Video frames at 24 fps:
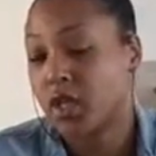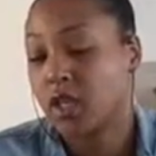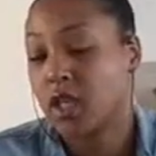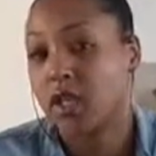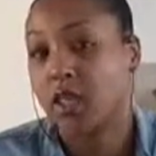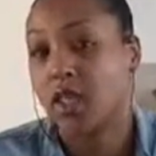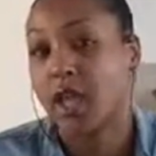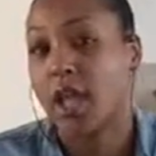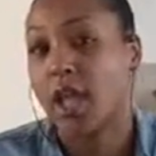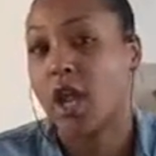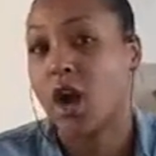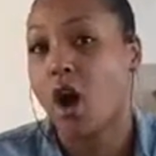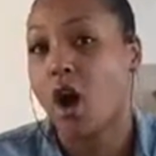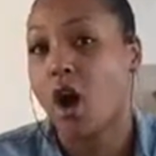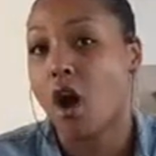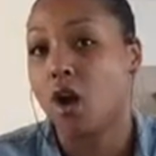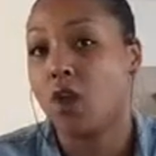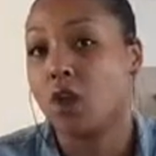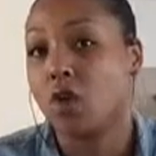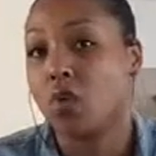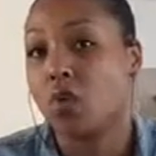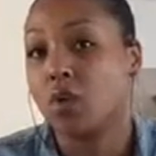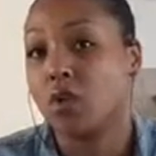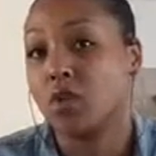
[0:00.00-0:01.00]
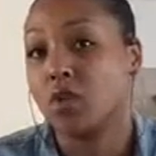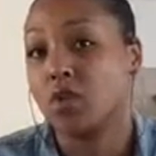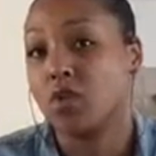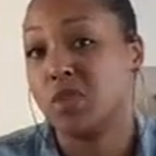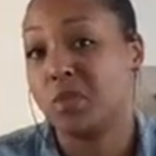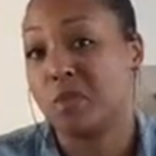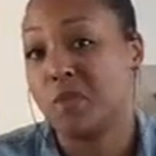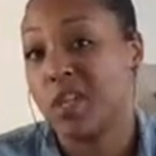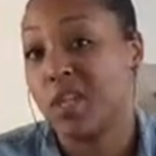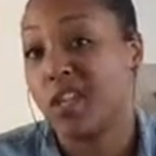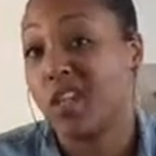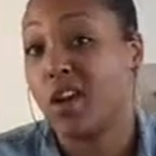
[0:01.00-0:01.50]
They are going to
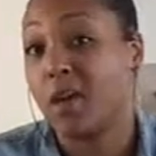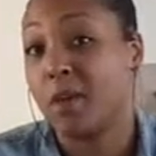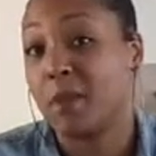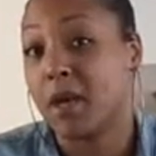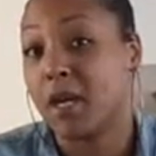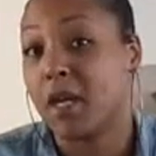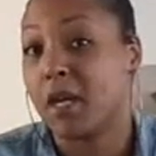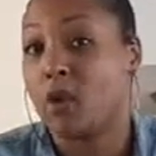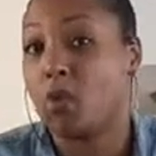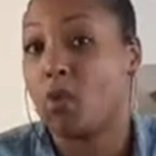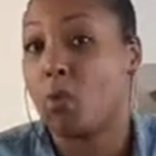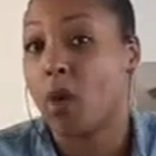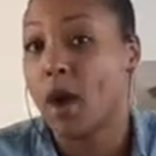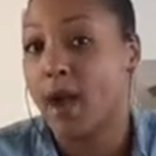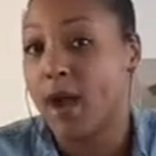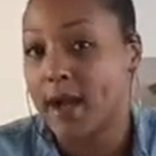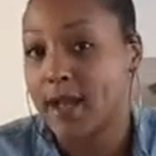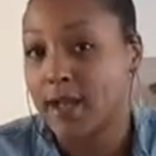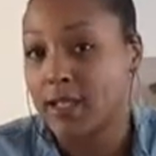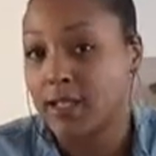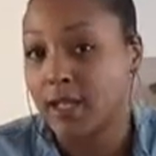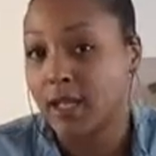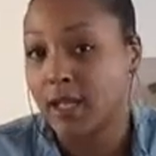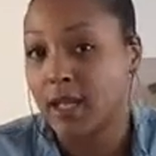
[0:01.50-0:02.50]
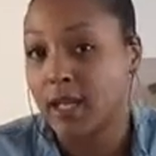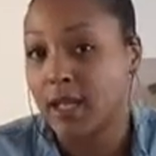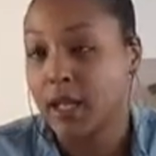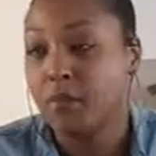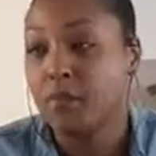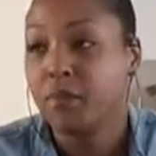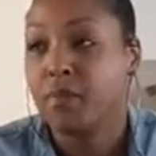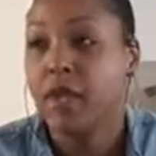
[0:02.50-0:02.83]
spend their money wisely.